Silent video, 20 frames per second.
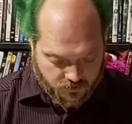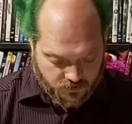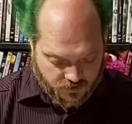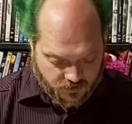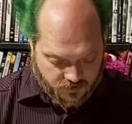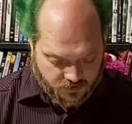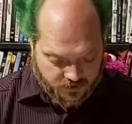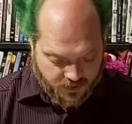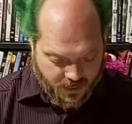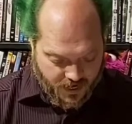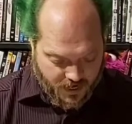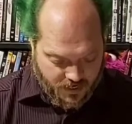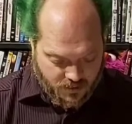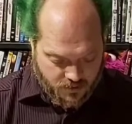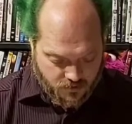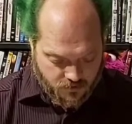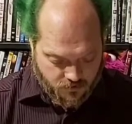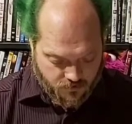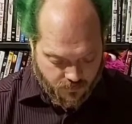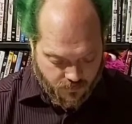to 10,
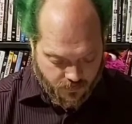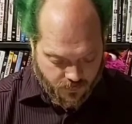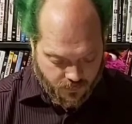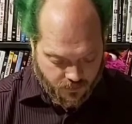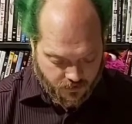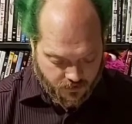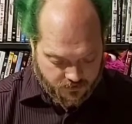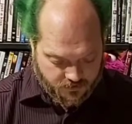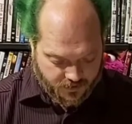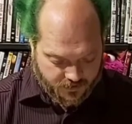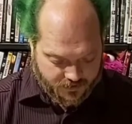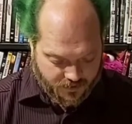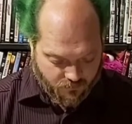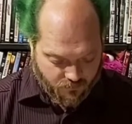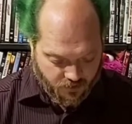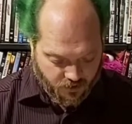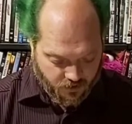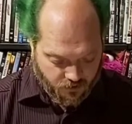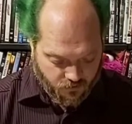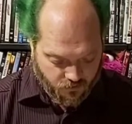because that's how
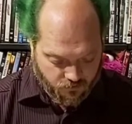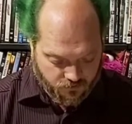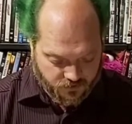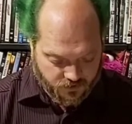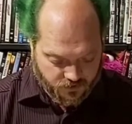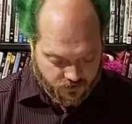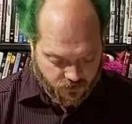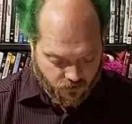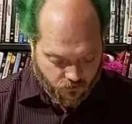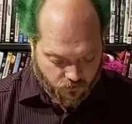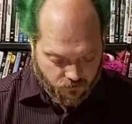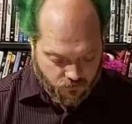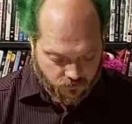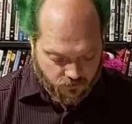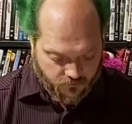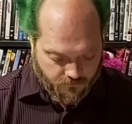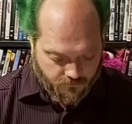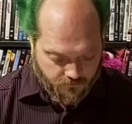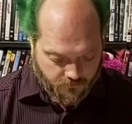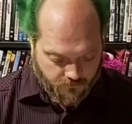many it holds in
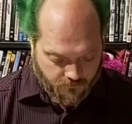total.